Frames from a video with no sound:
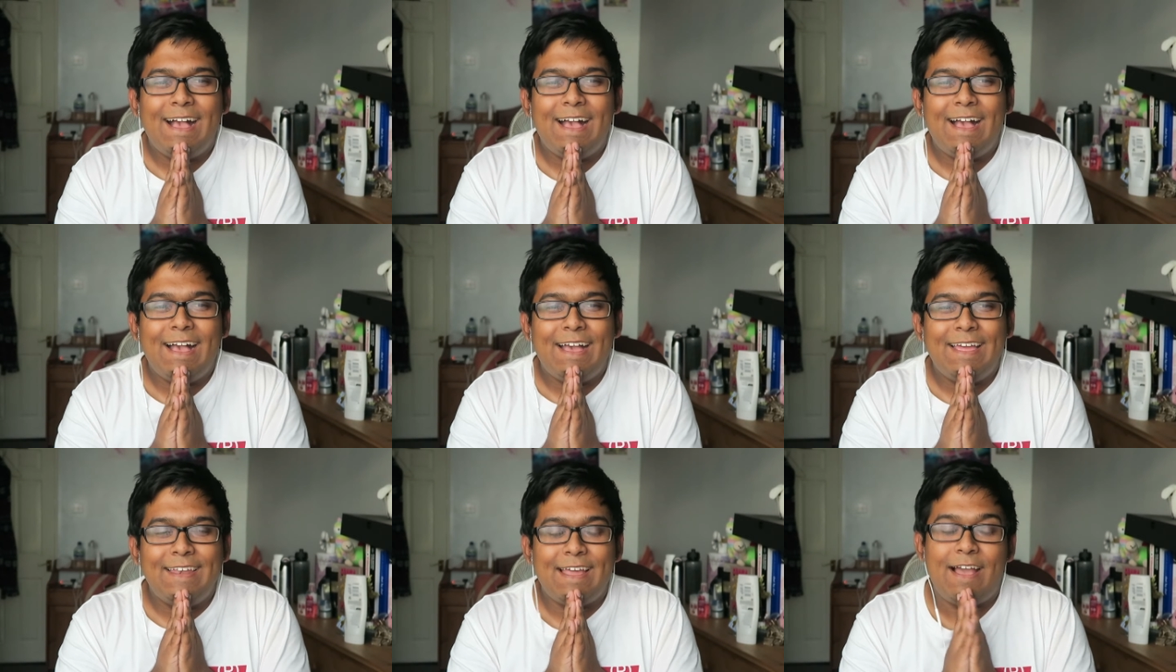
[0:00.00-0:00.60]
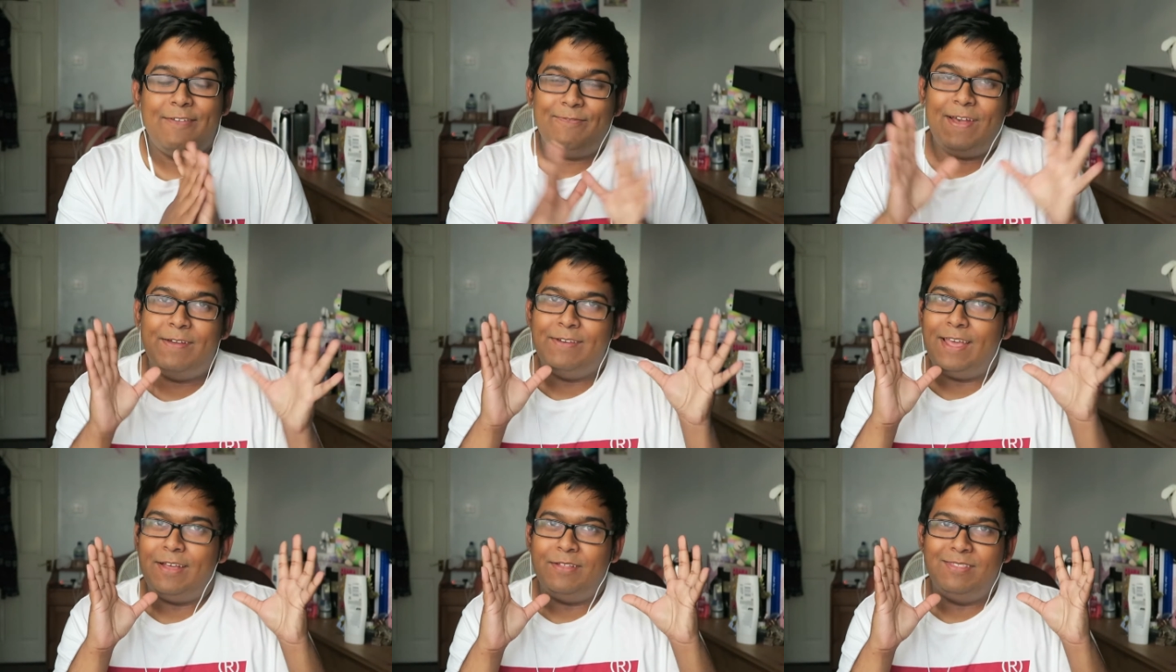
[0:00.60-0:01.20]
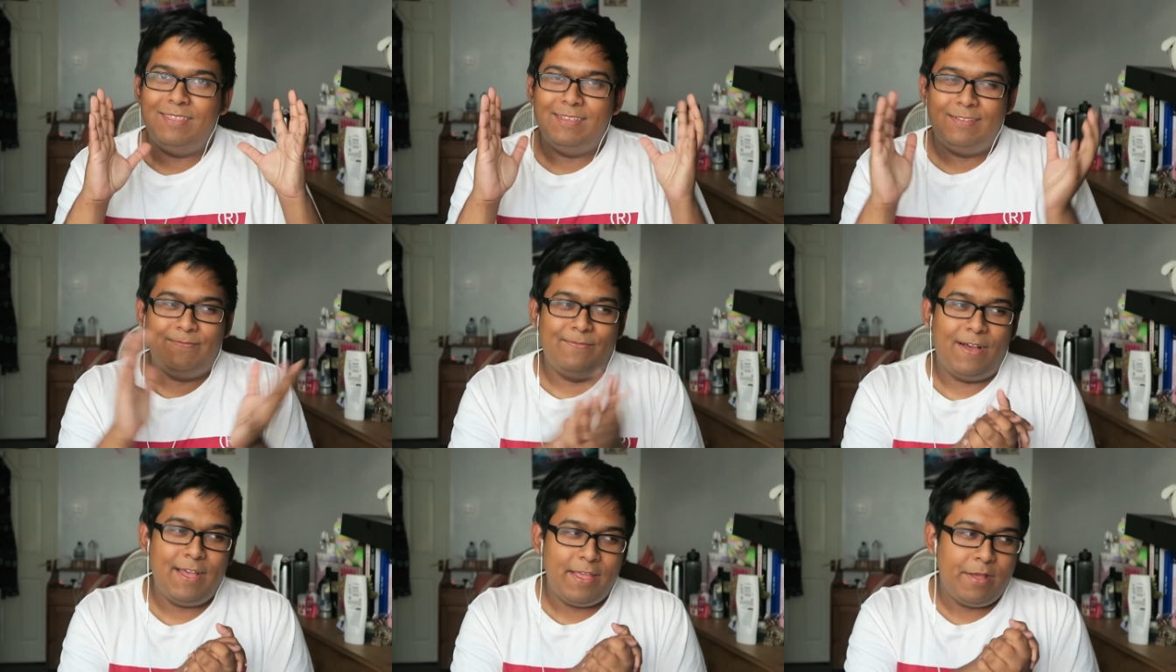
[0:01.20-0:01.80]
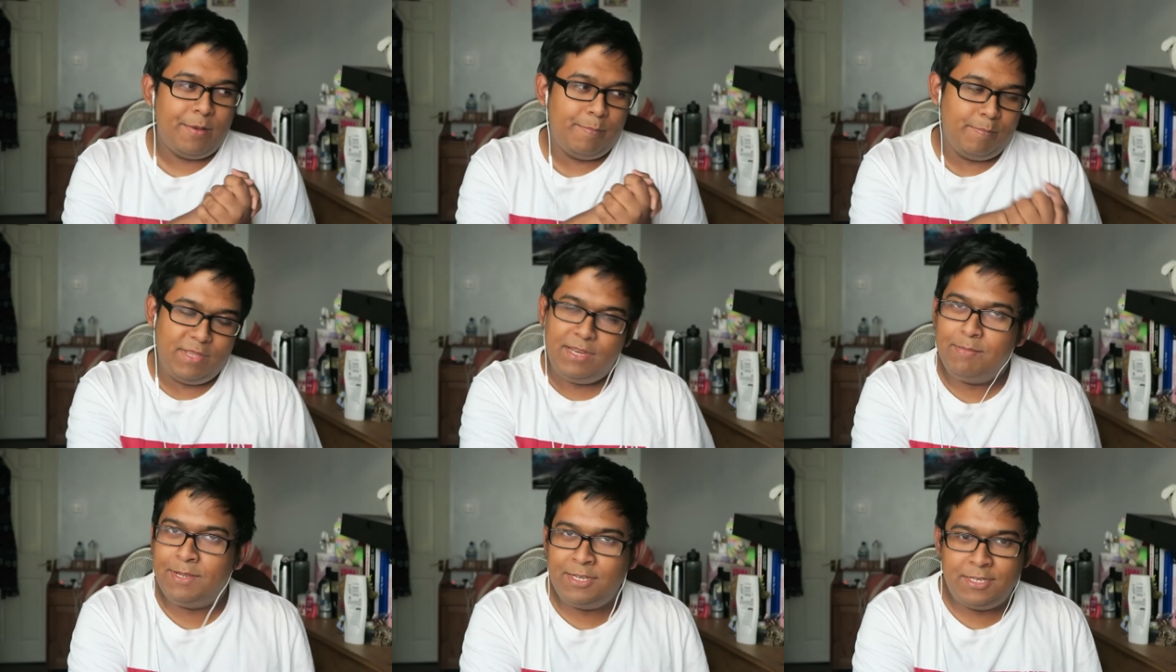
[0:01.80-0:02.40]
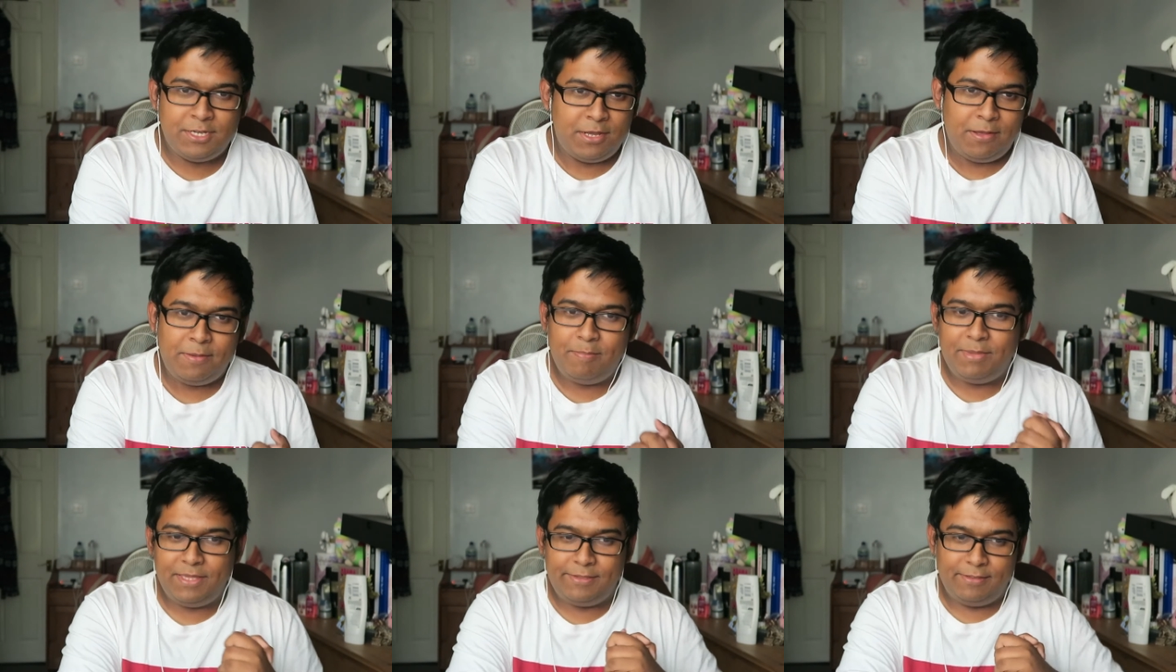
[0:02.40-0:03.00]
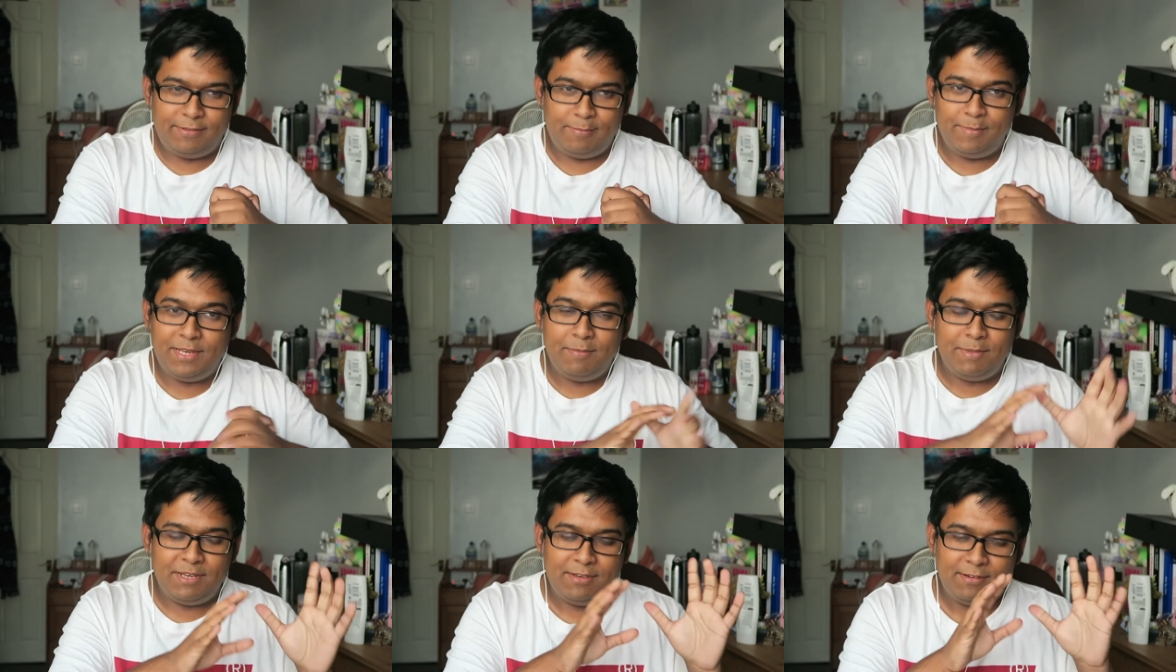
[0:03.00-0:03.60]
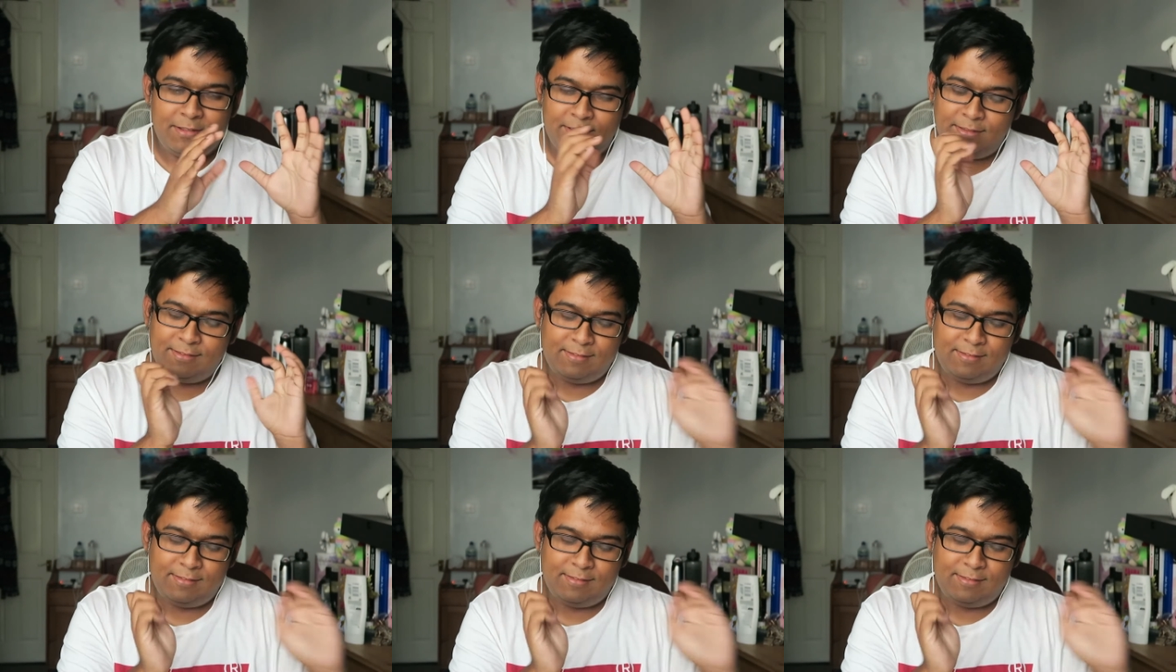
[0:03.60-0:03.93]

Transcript: And I found out this via Miniminter because Miniminter